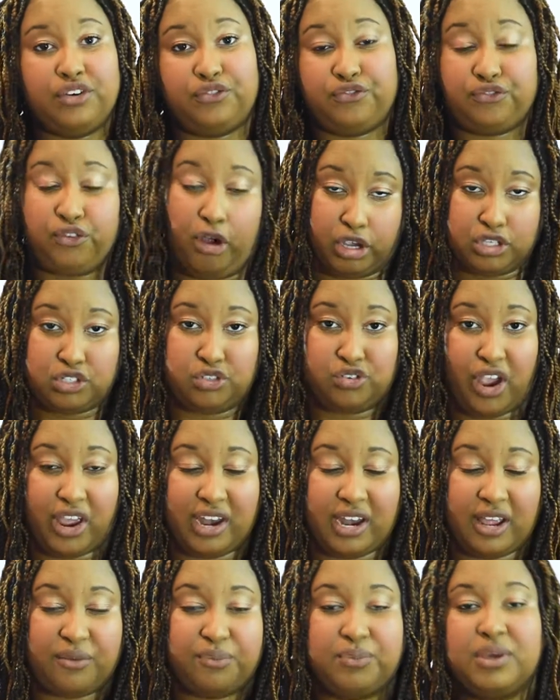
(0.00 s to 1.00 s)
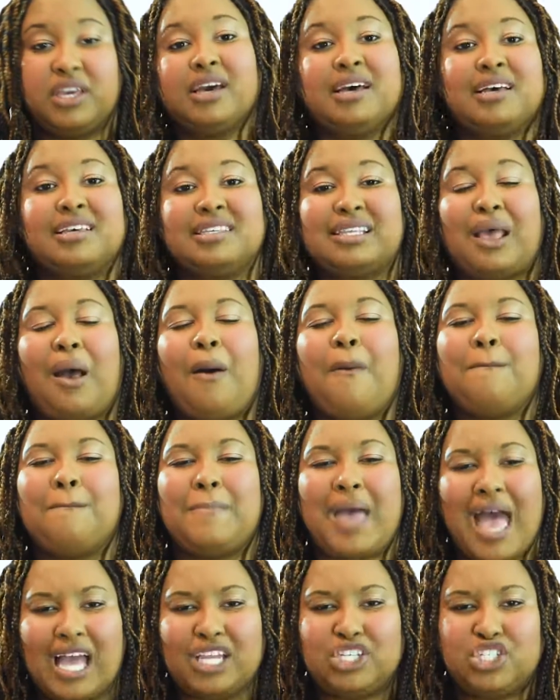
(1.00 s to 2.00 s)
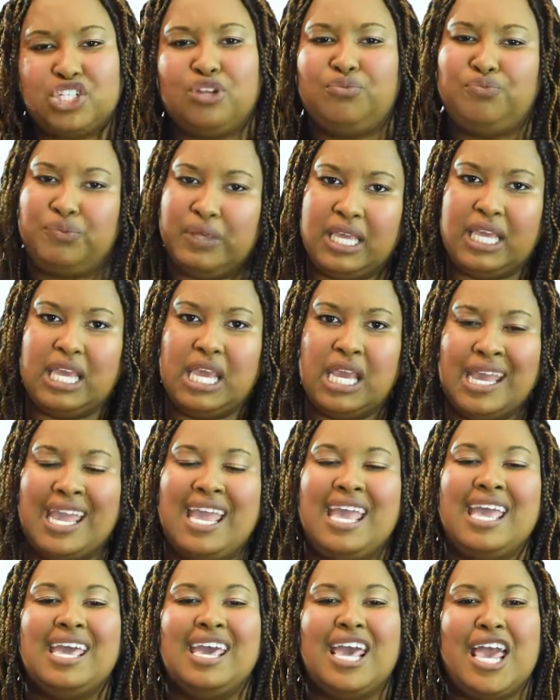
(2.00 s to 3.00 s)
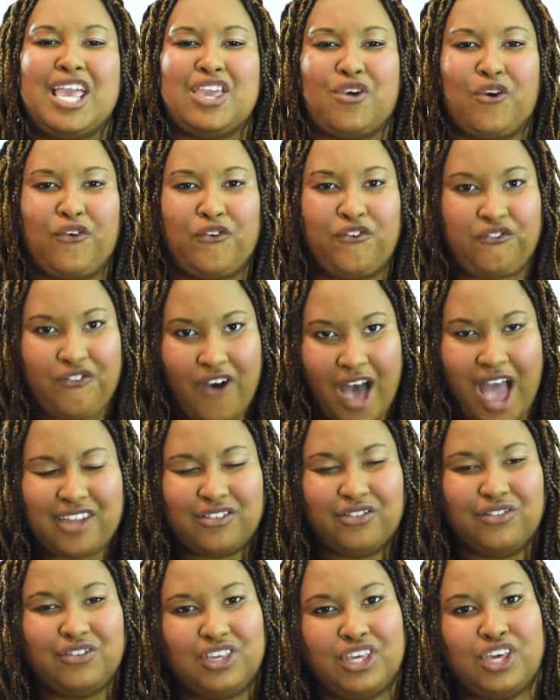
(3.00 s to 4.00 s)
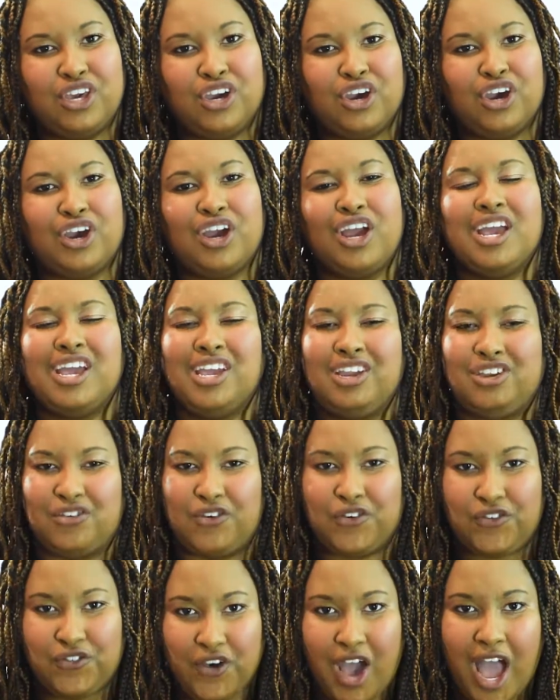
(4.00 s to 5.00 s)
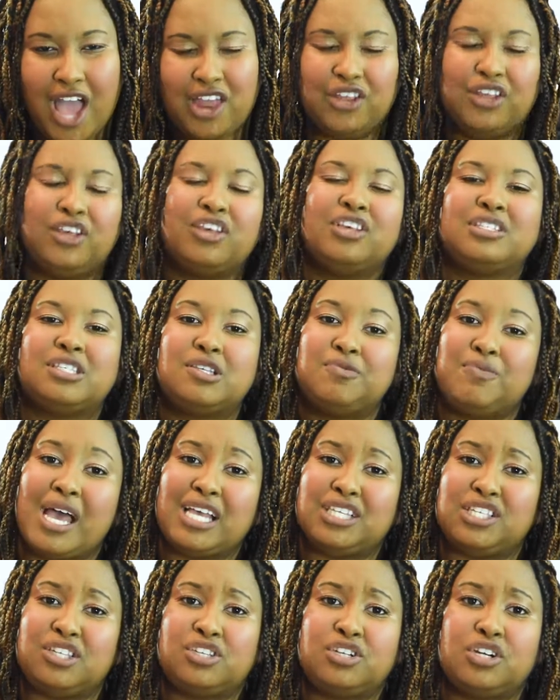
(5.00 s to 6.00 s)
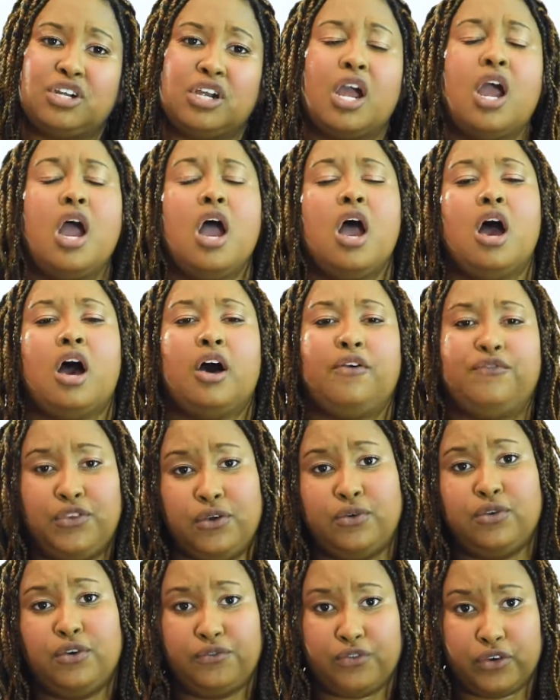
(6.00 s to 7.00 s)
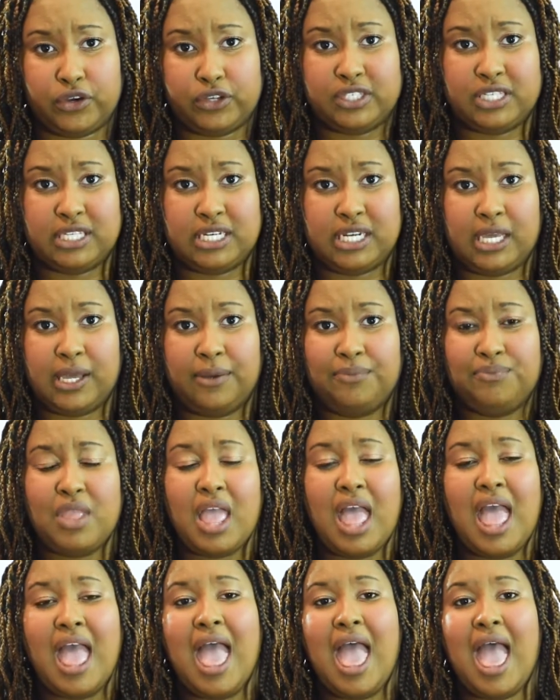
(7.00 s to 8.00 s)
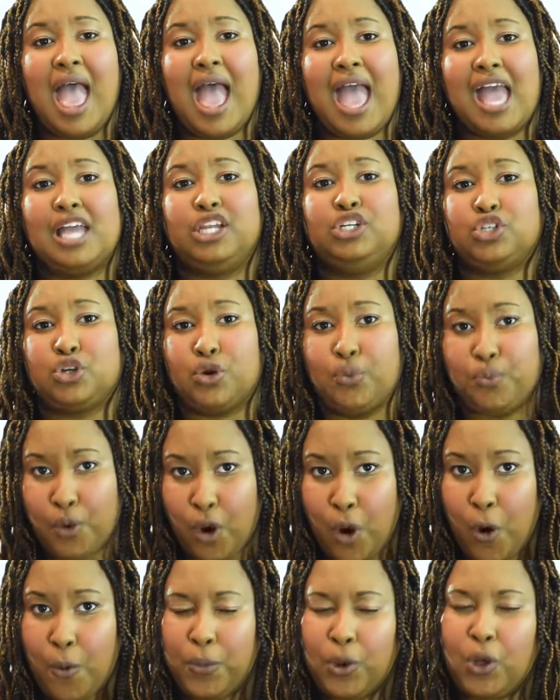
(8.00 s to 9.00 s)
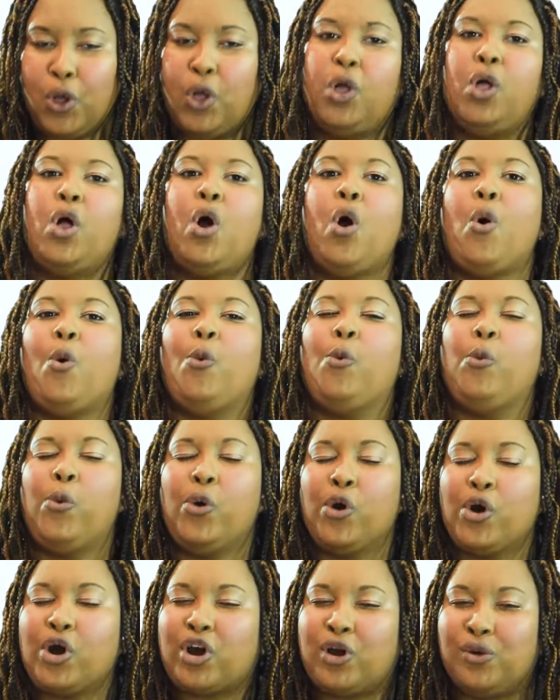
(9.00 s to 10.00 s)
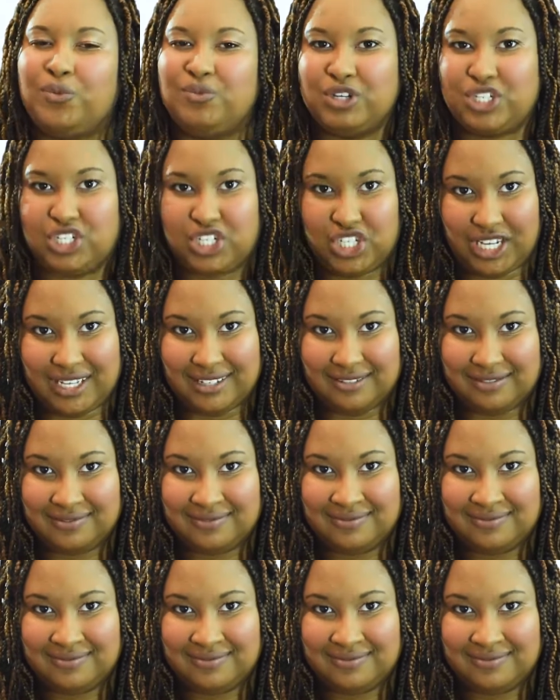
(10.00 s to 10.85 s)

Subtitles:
frustrating, because imagine being in your final year, in your final semester of university, and your mobile work machine